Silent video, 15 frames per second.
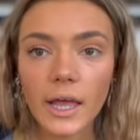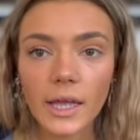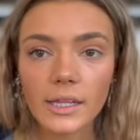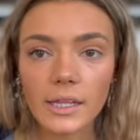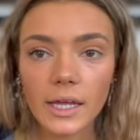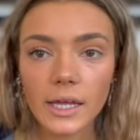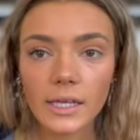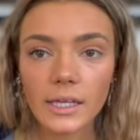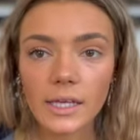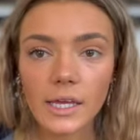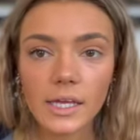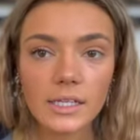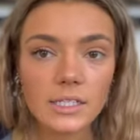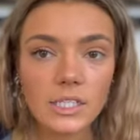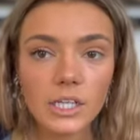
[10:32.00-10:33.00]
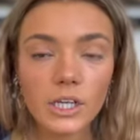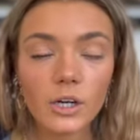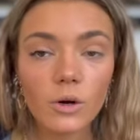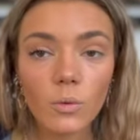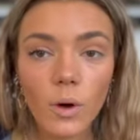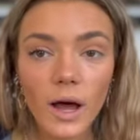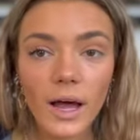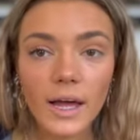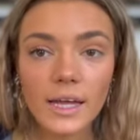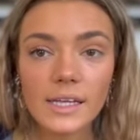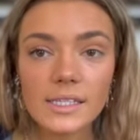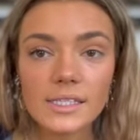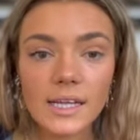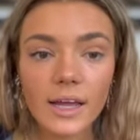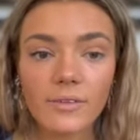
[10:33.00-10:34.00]
and like interior
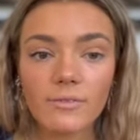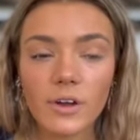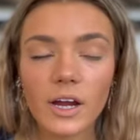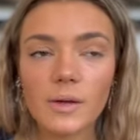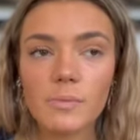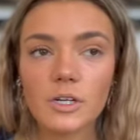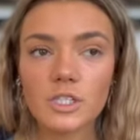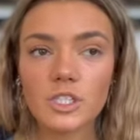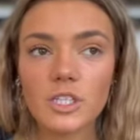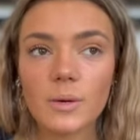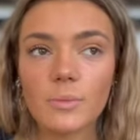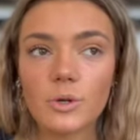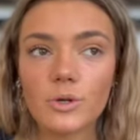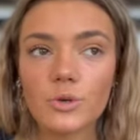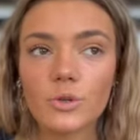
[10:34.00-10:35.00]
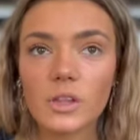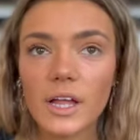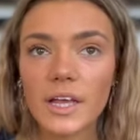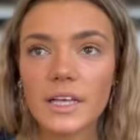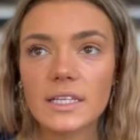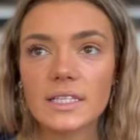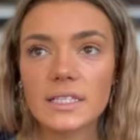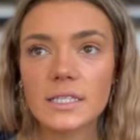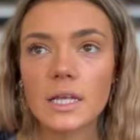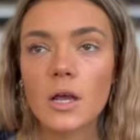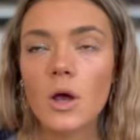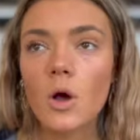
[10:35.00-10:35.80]
wise, I'm very much someone who likes